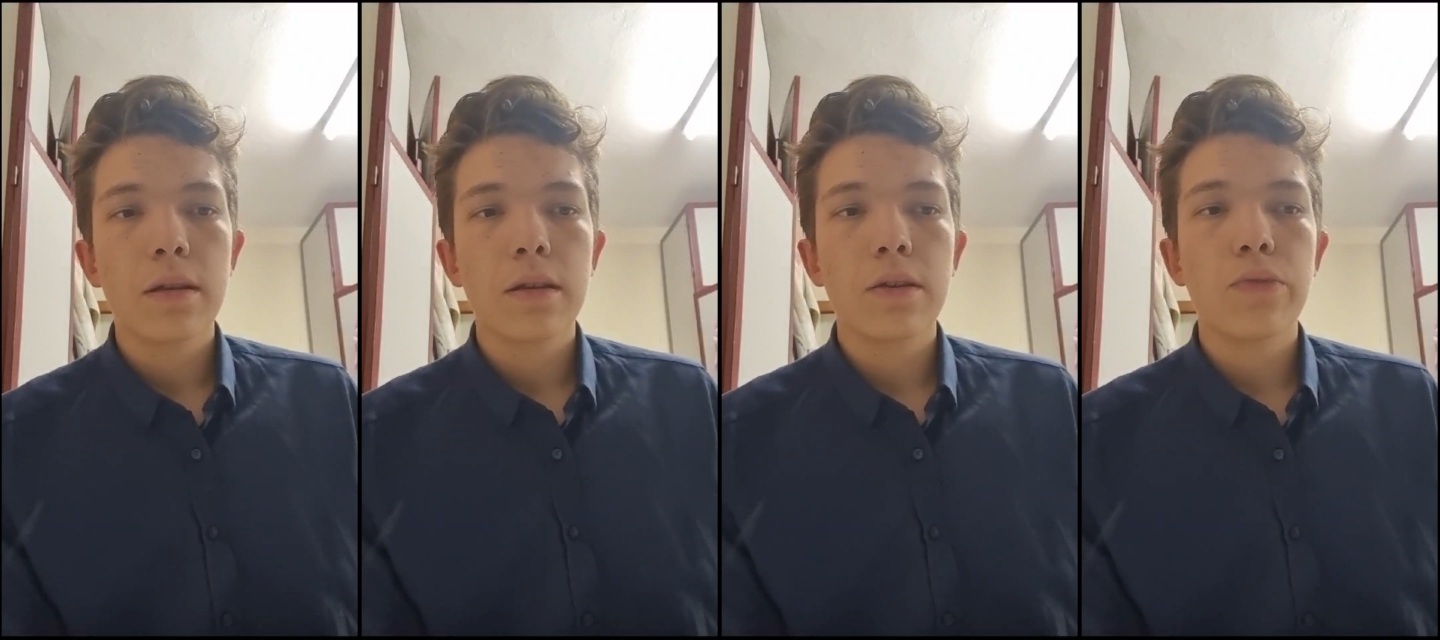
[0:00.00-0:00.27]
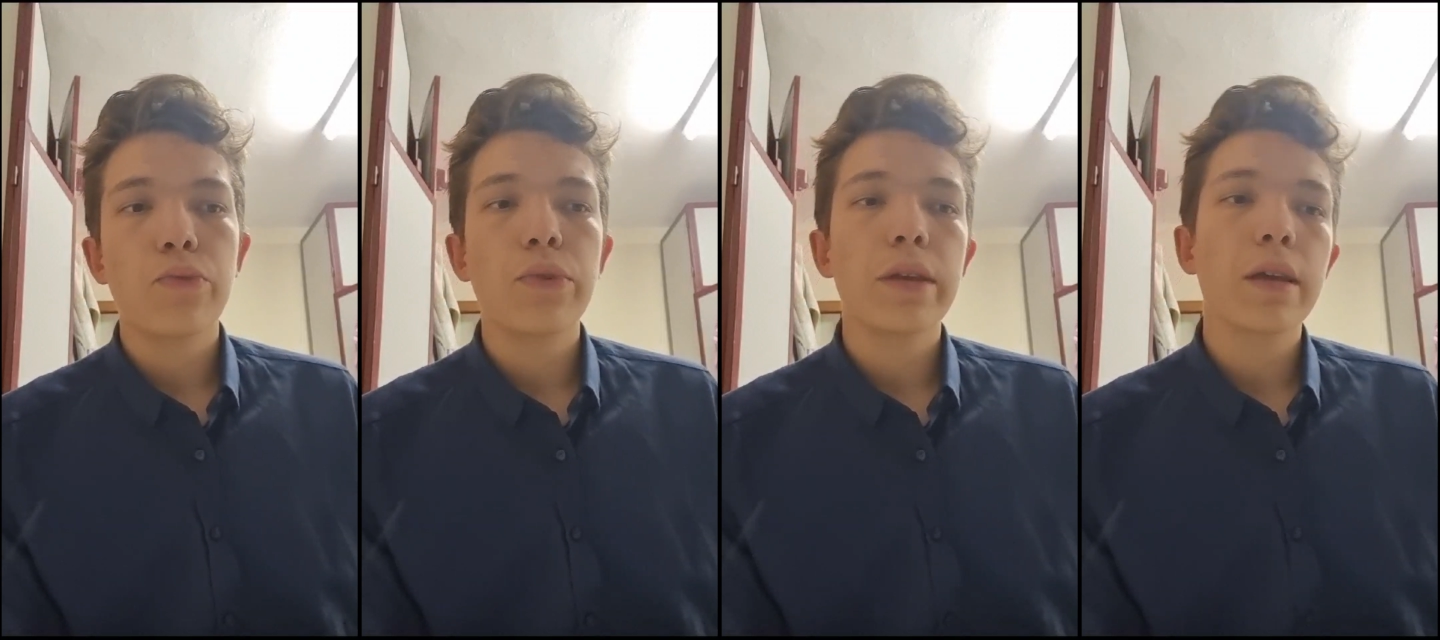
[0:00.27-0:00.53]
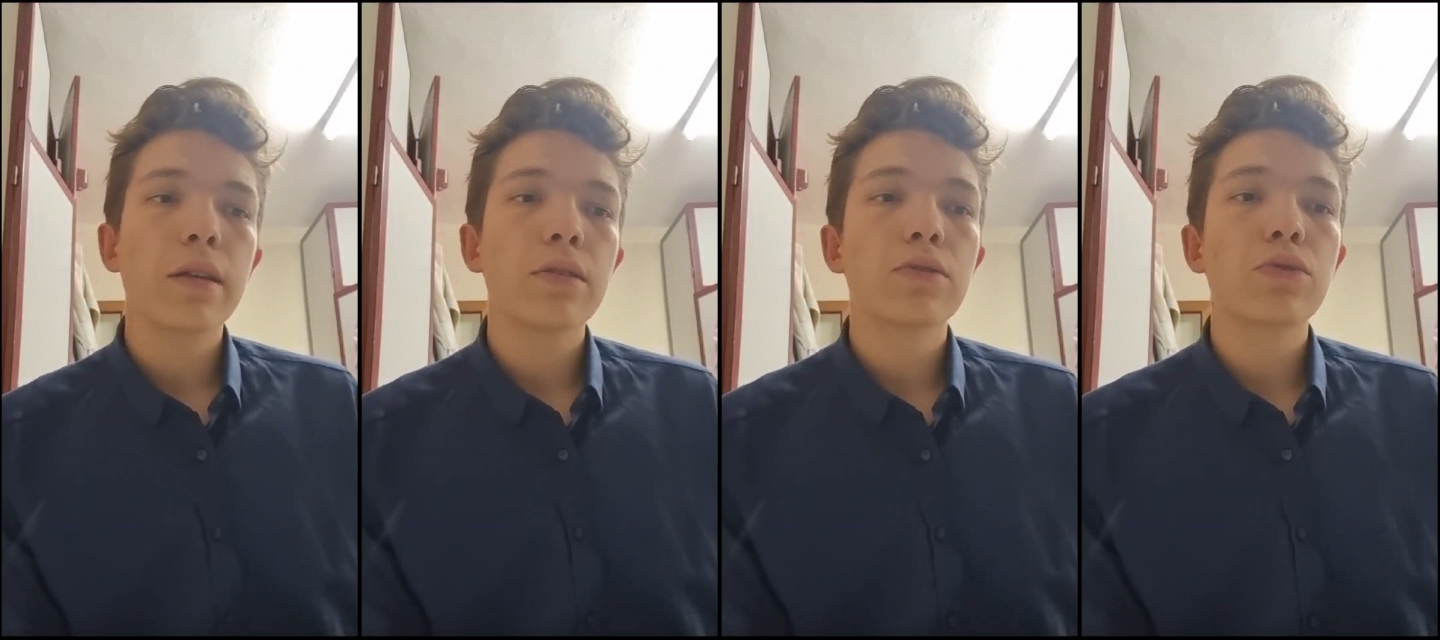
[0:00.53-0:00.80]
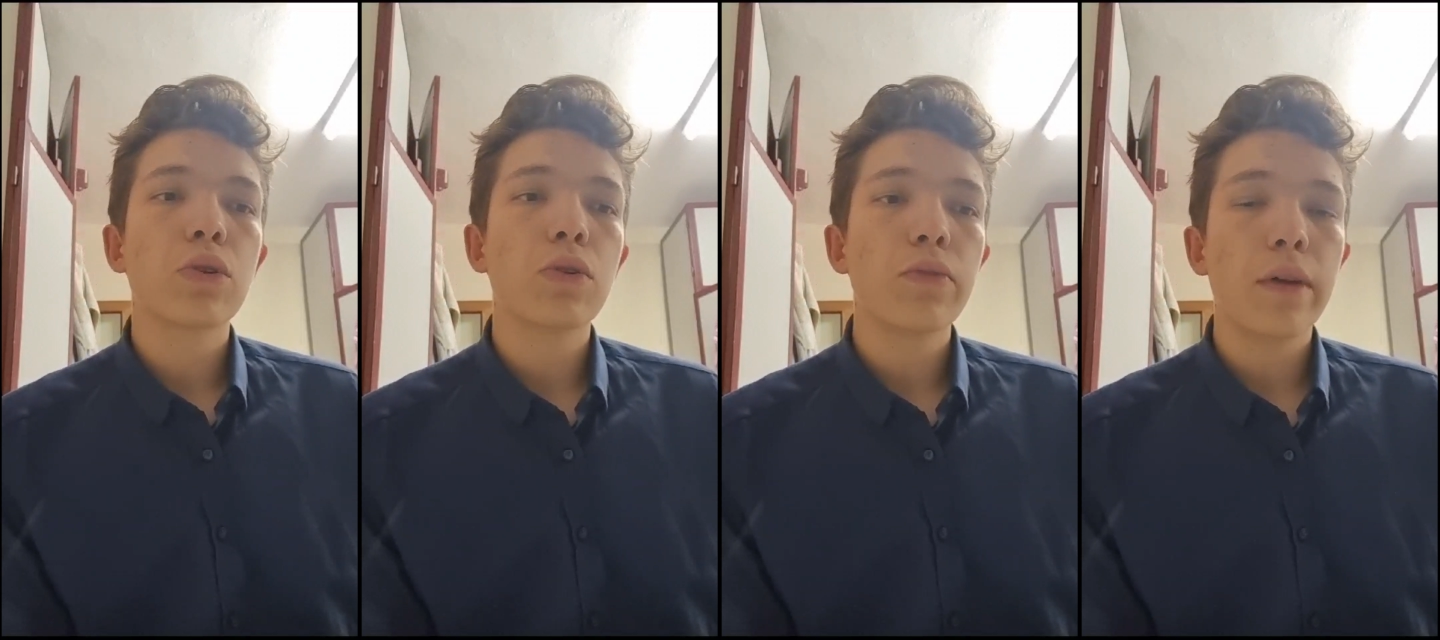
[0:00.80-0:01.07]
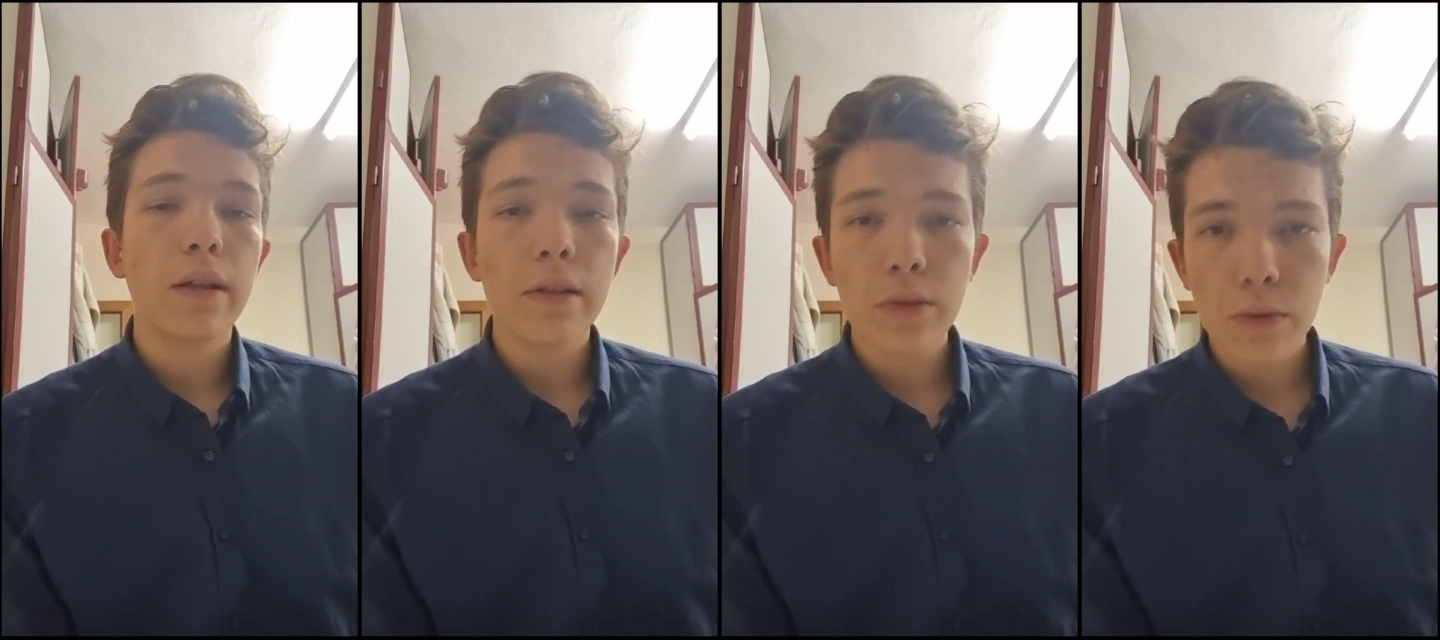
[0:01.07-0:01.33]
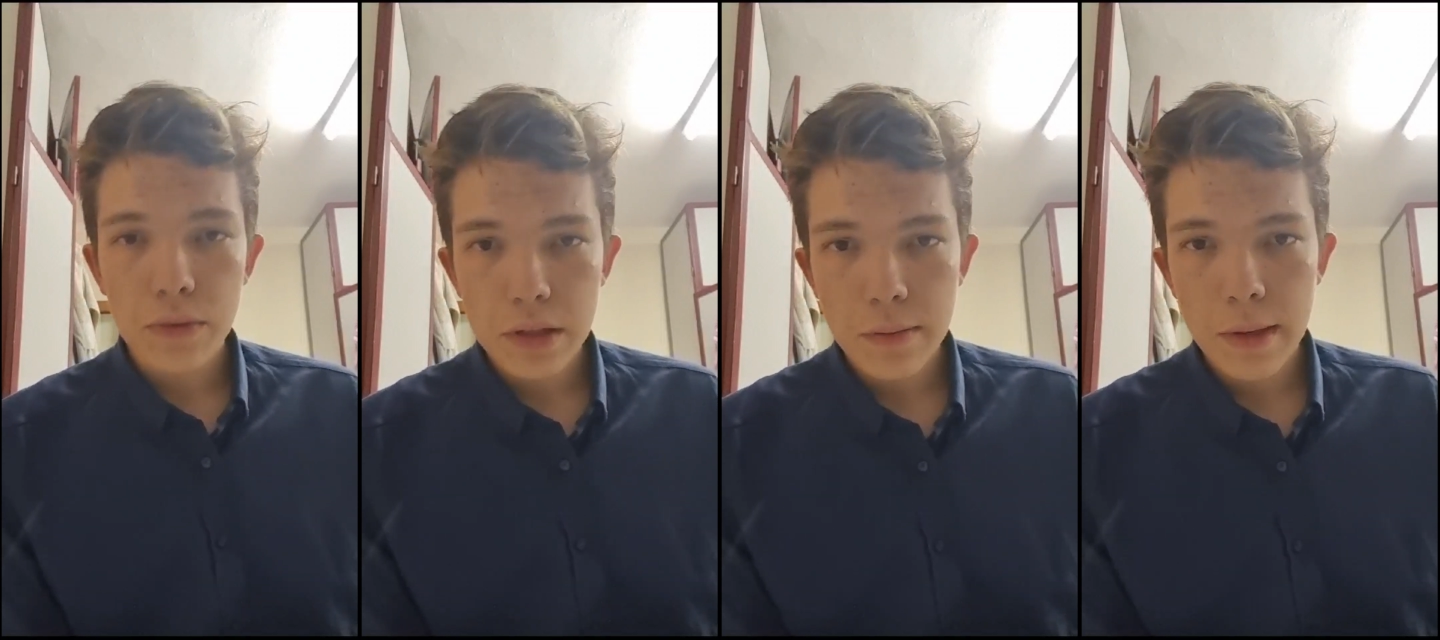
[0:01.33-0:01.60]
we can solve a
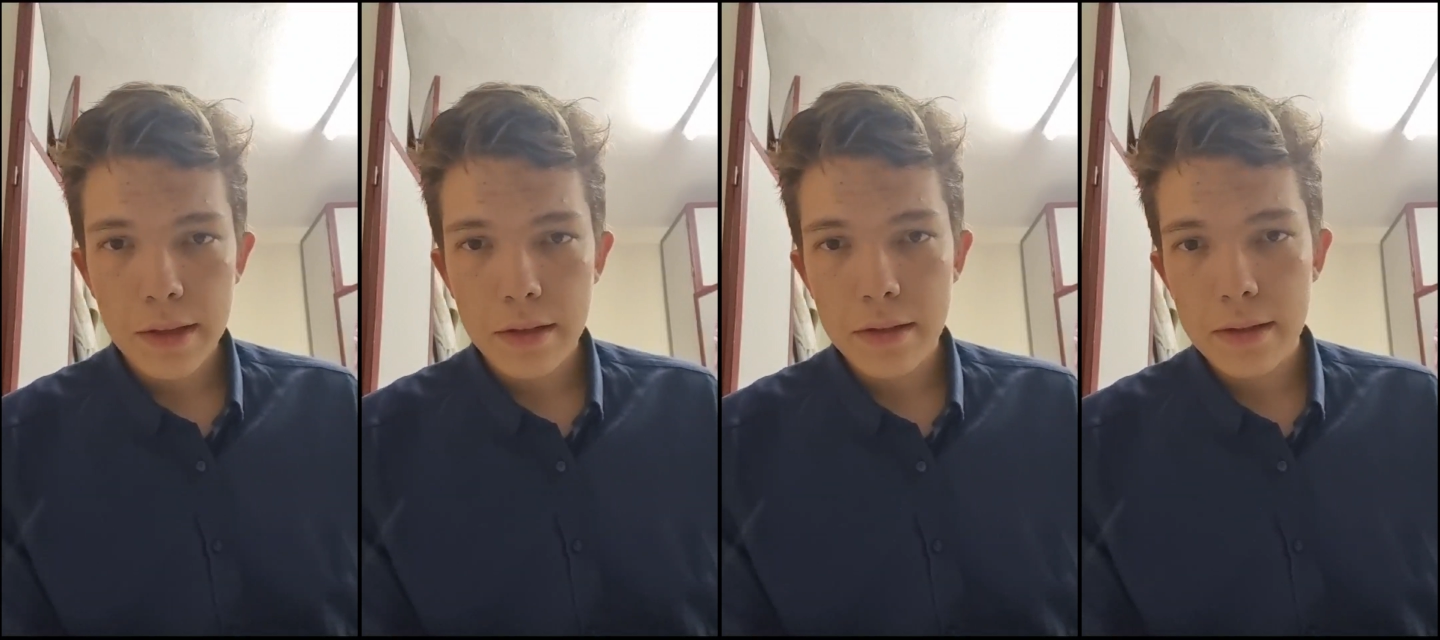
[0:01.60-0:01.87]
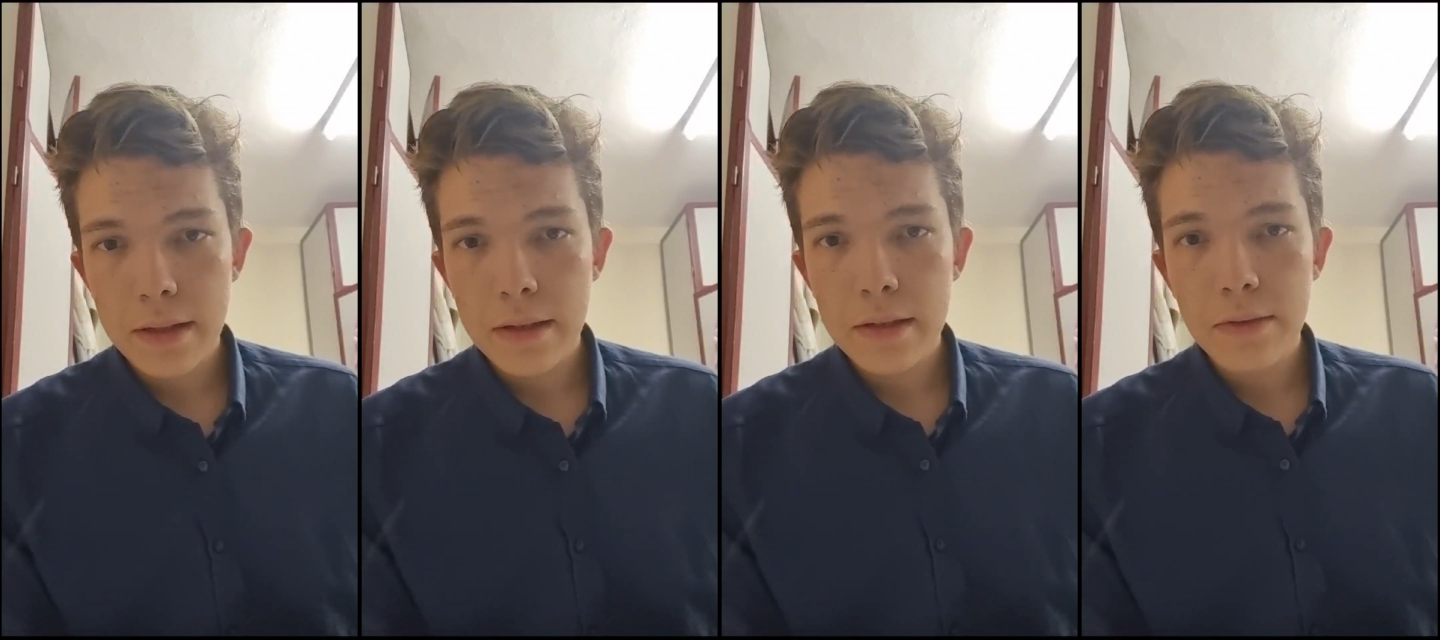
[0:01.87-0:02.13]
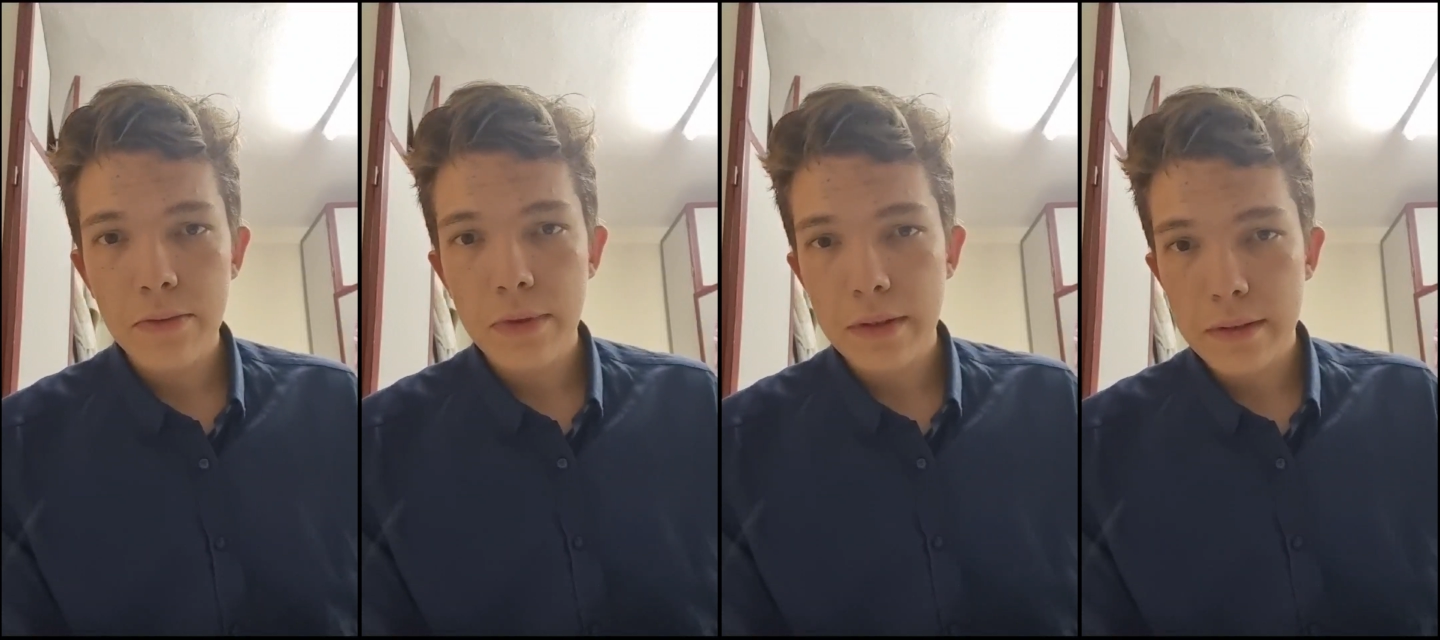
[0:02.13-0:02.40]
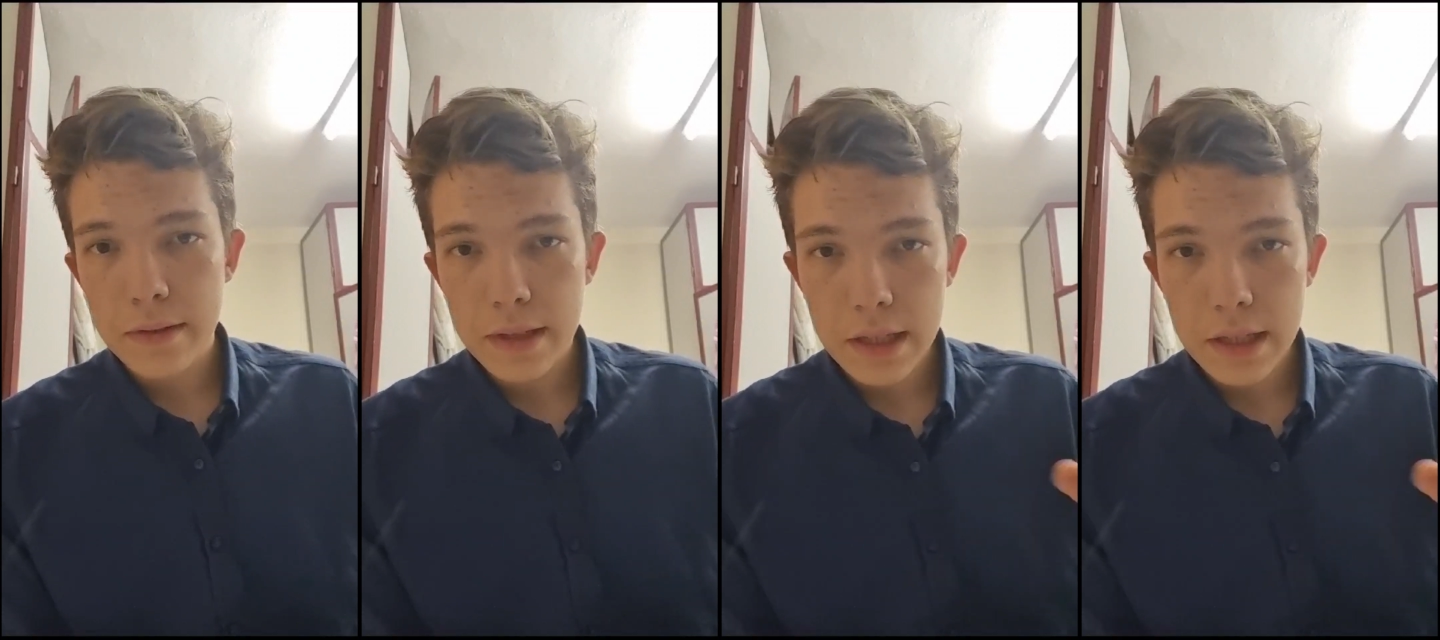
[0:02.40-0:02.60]
lot of symmetric things with